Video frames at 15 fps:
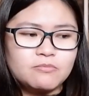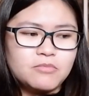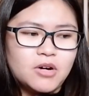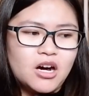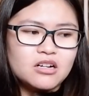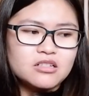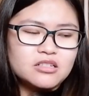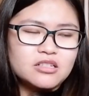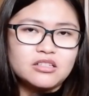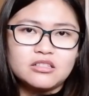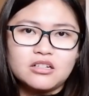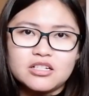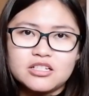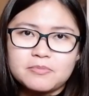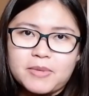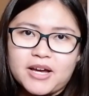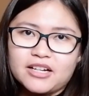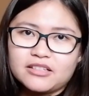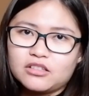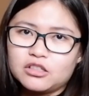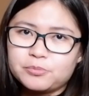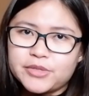box and the dust bag
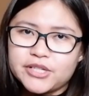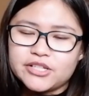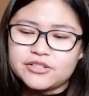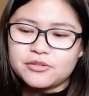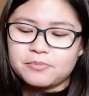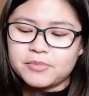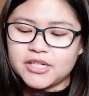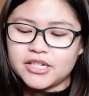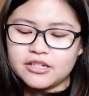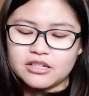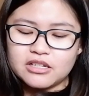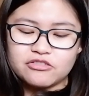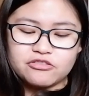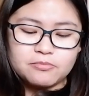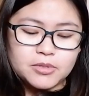not being so big enough.